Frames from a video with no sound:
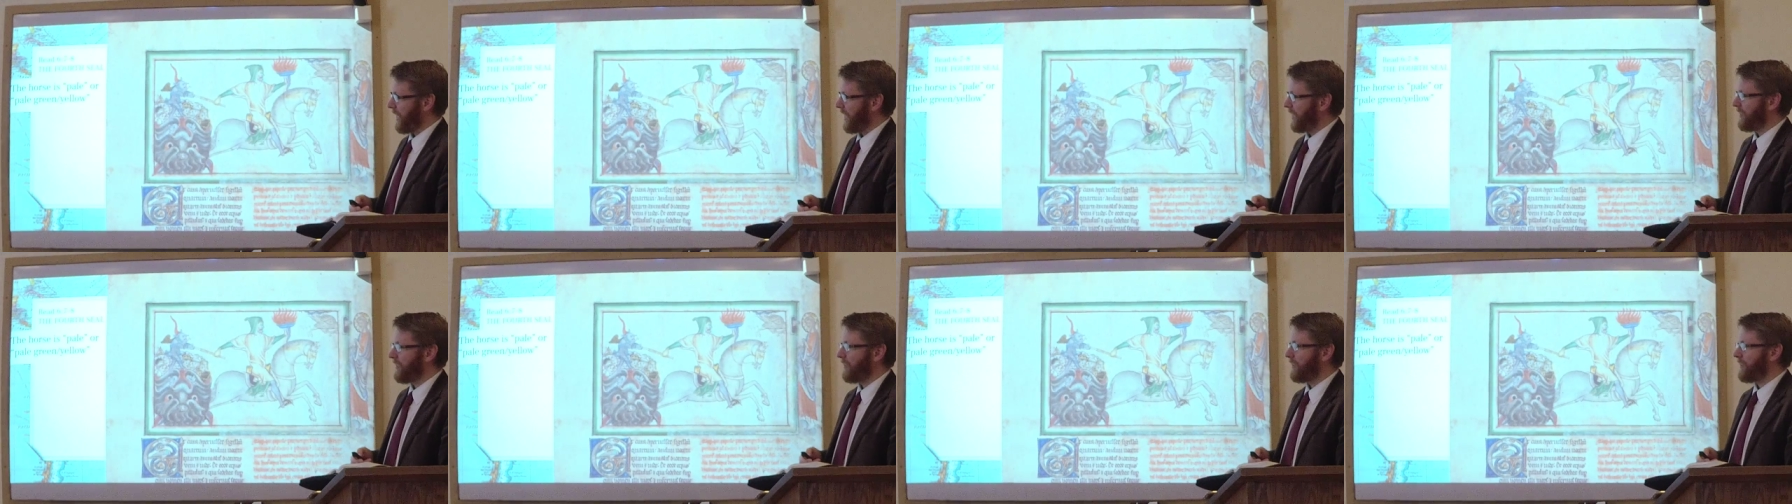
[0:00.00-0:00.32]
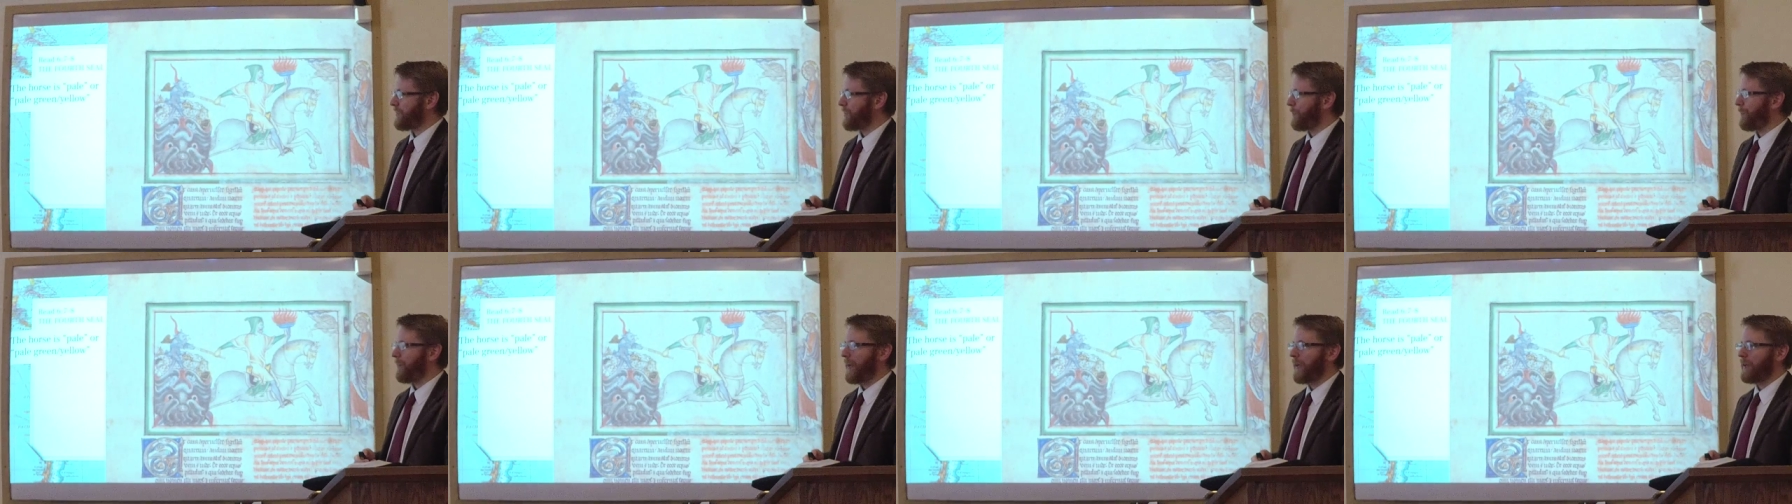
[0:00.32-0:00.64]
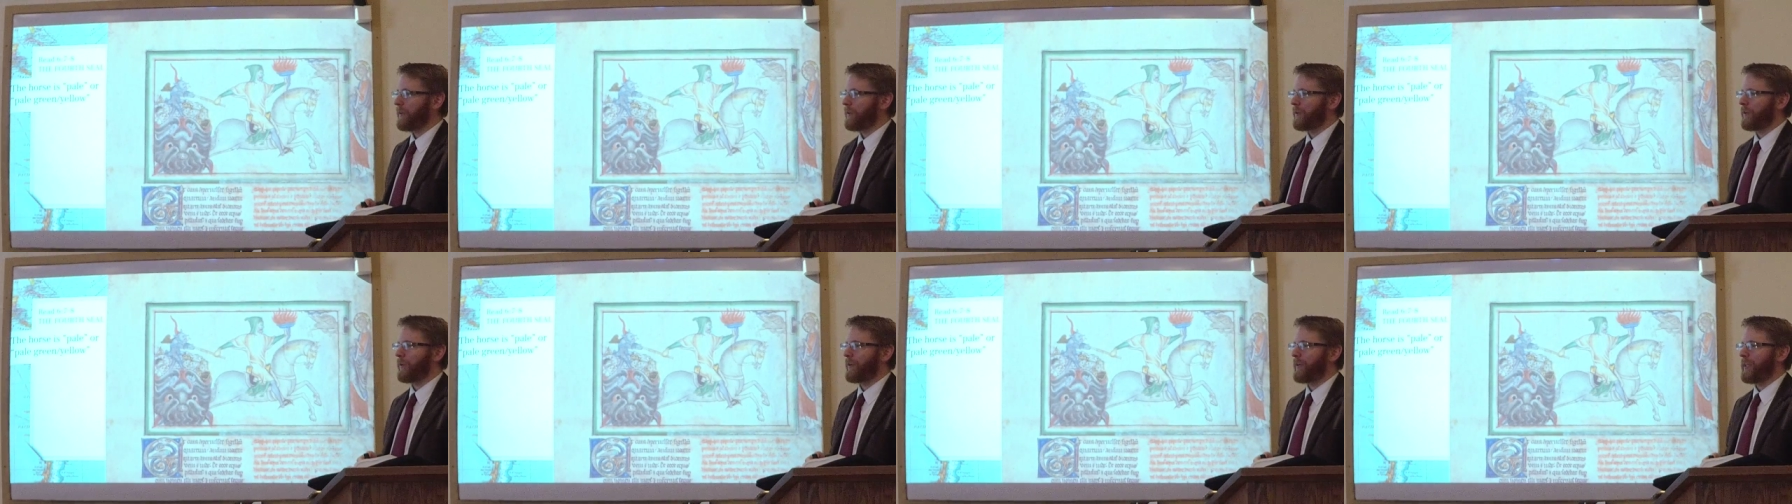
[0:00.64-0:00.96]
idea is a
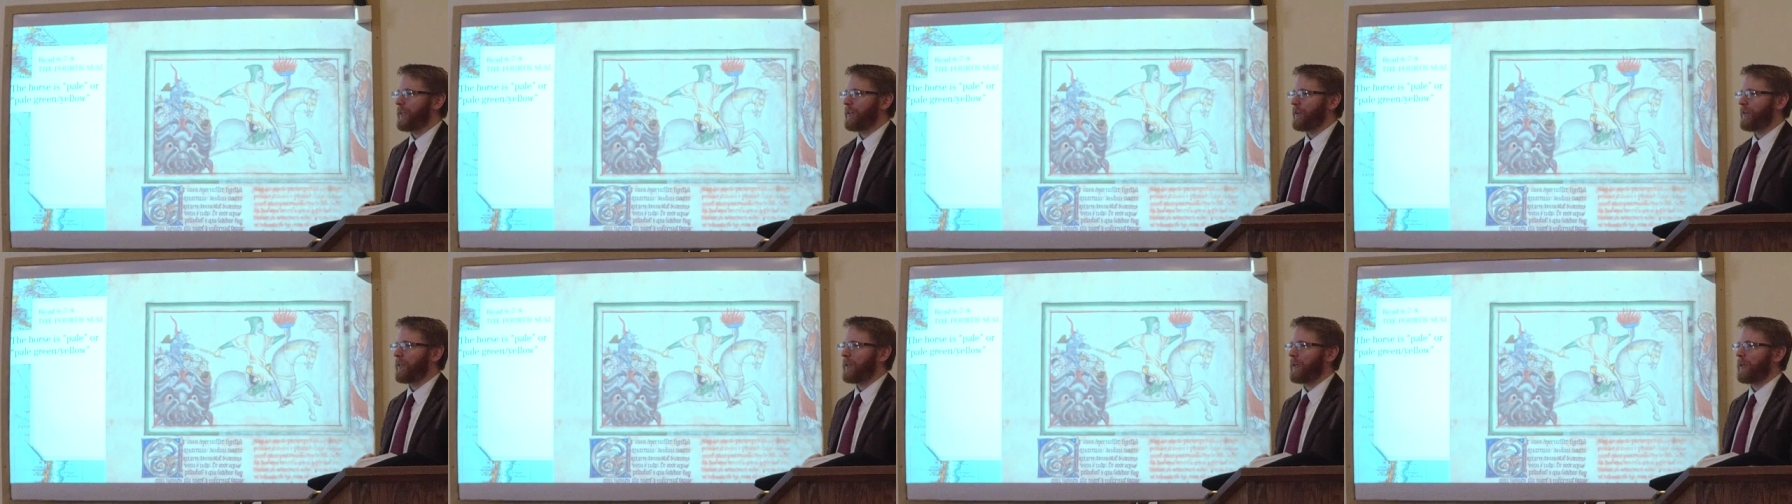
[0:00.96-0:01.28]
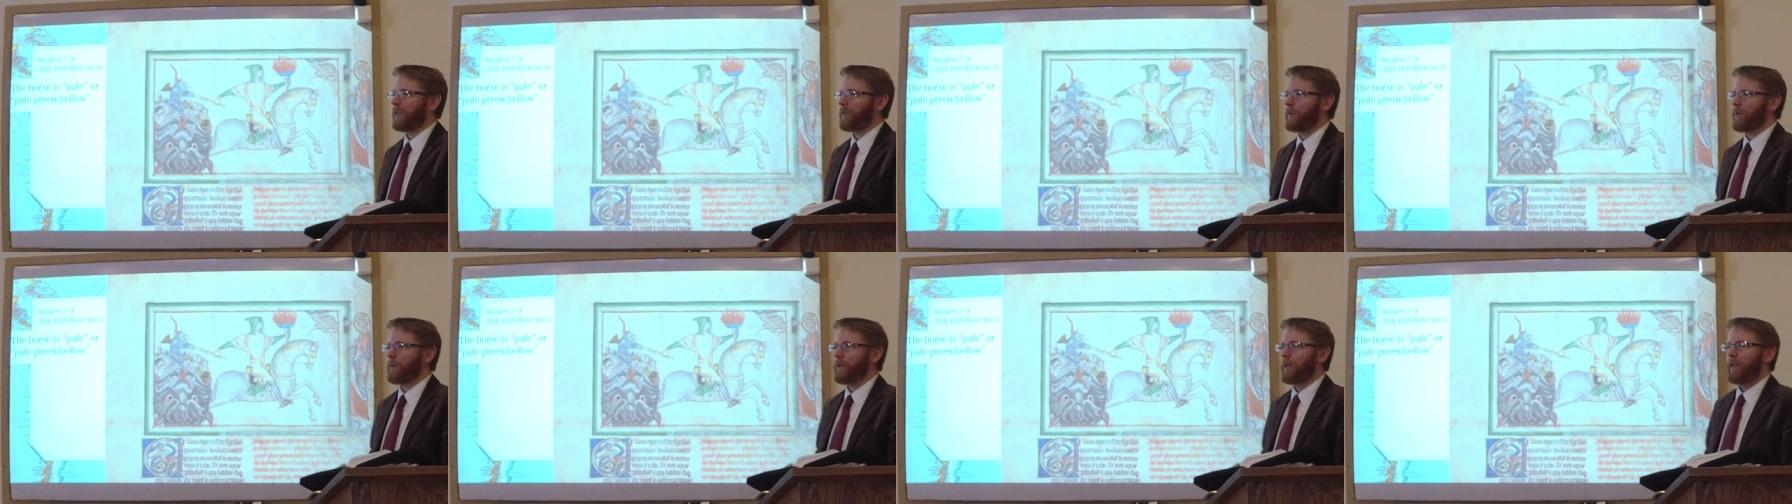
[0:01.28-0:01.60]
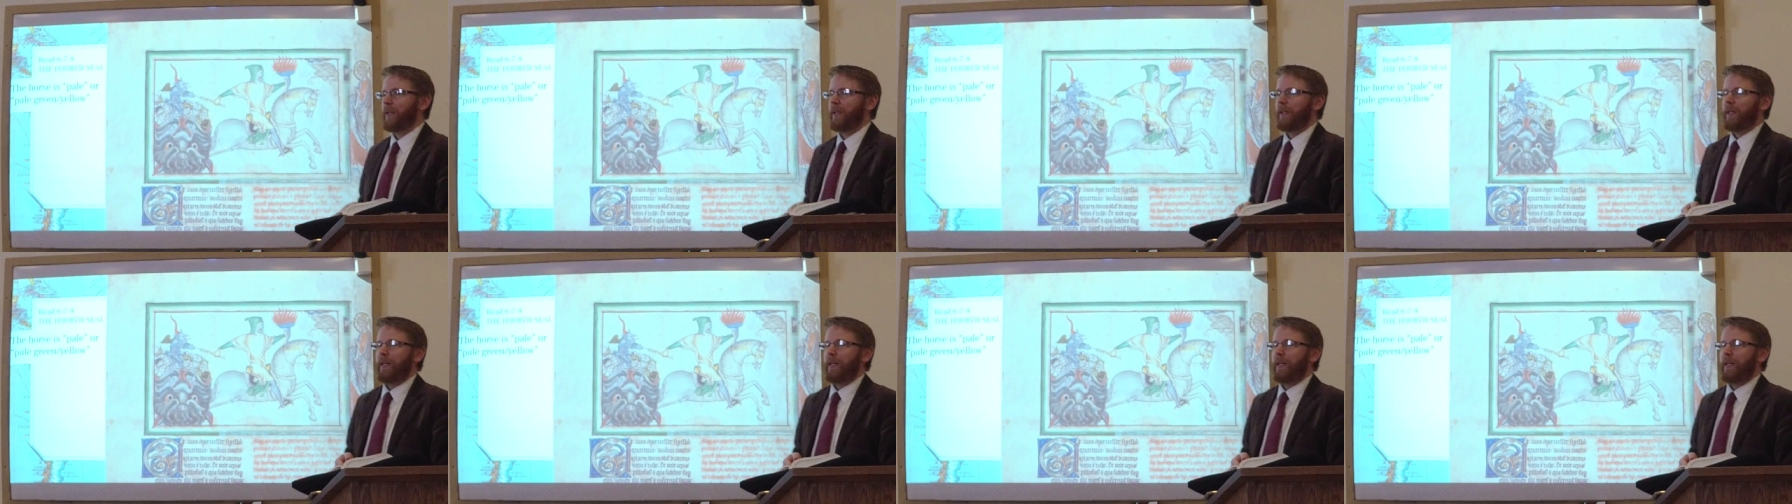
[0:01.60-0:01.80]
pale green or yellow.